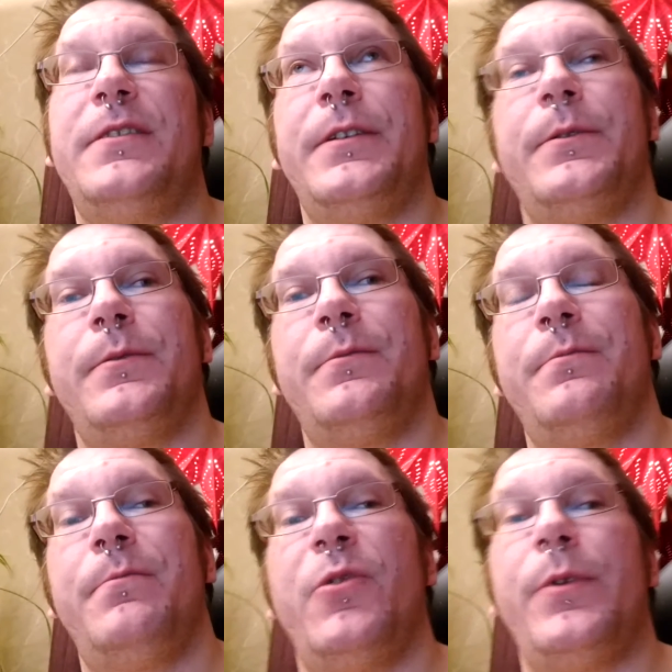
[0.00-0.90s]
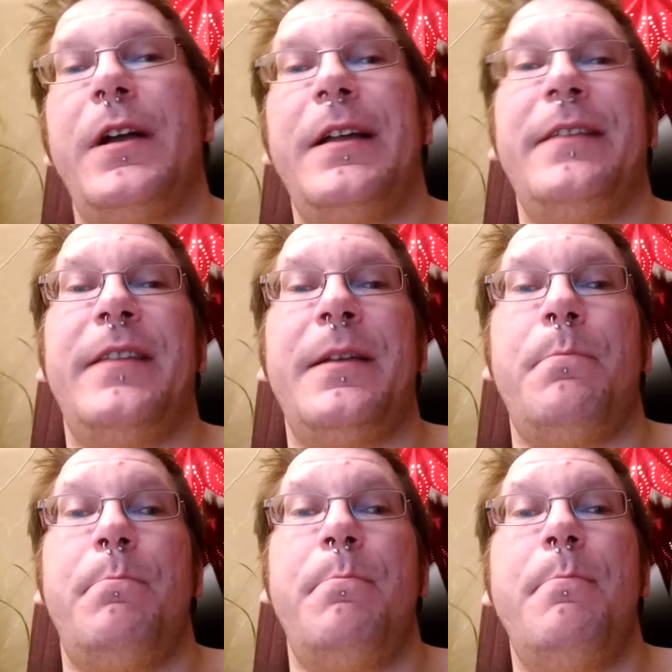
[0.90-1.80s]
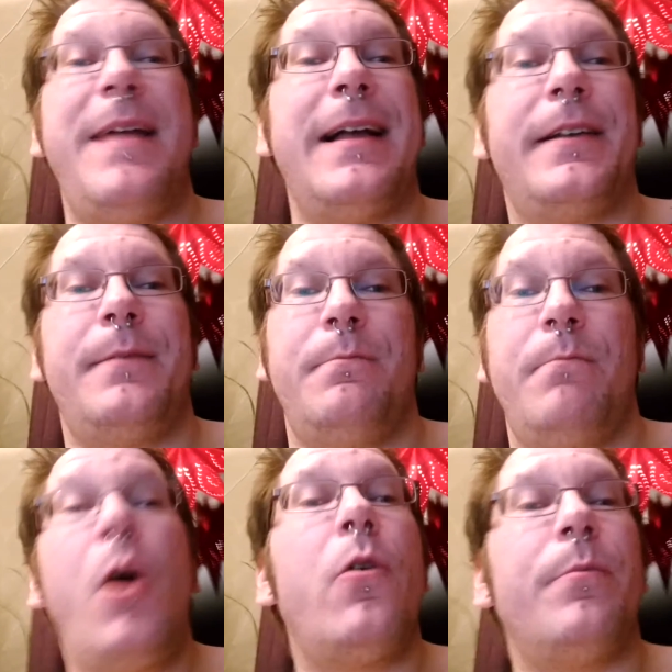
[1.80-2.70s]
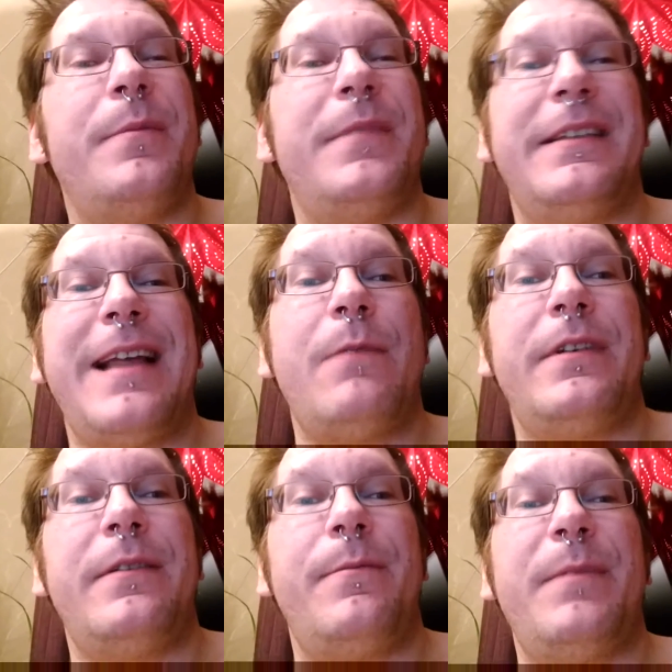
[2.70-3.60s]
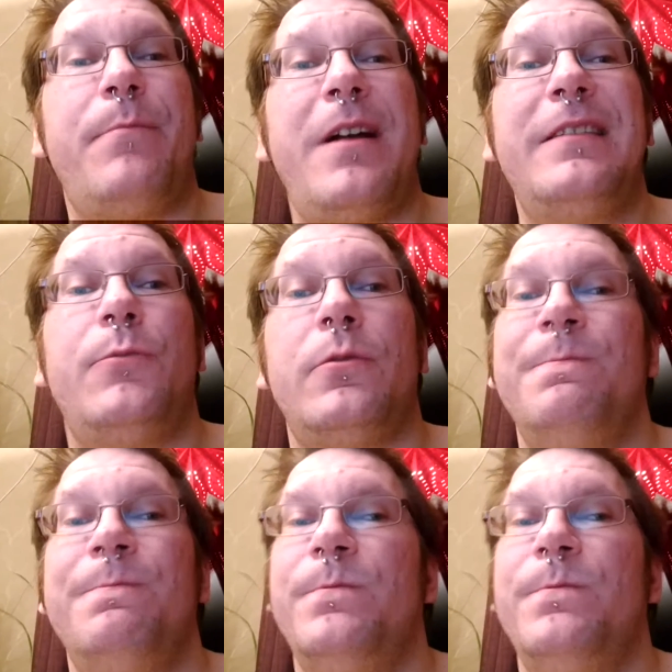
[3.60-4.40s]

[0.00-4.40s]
to Mora and then back home, and that wouldn't have been possible.